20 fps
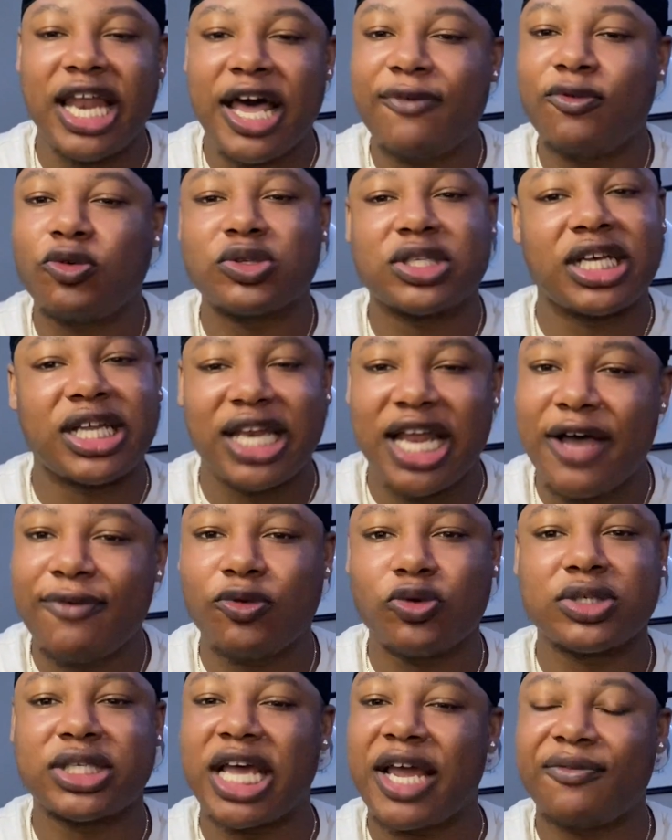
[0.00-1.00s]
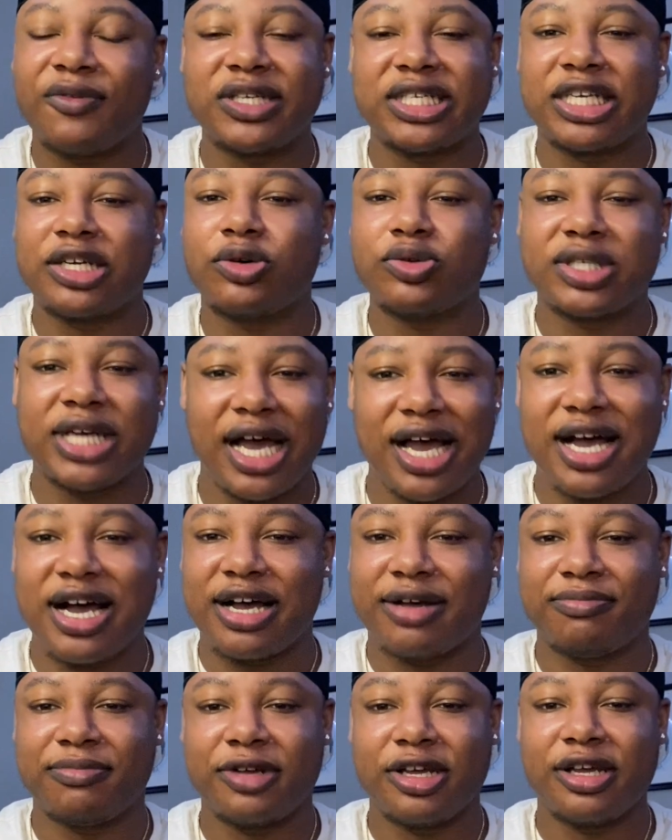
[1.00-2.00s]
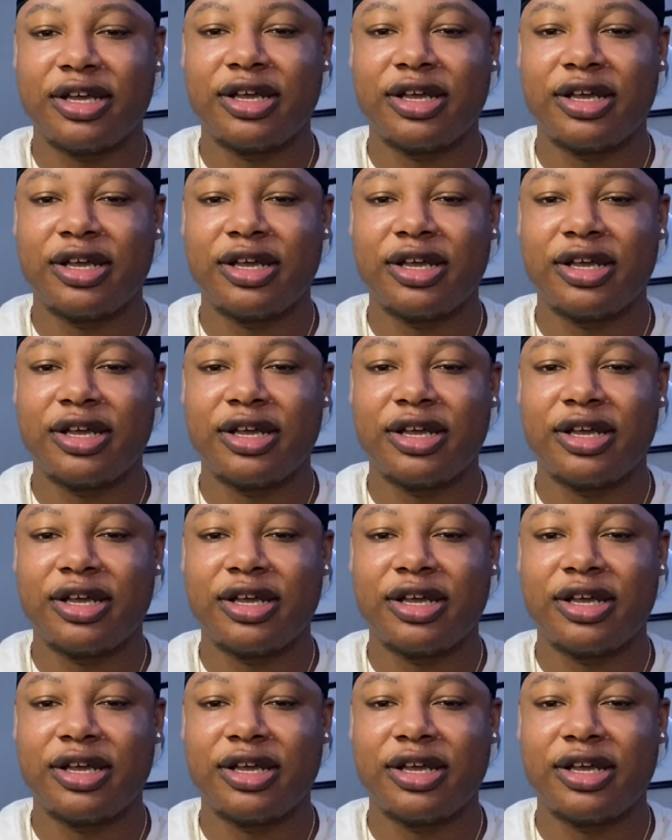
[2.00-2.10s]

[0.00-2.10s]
levels and levels every single time.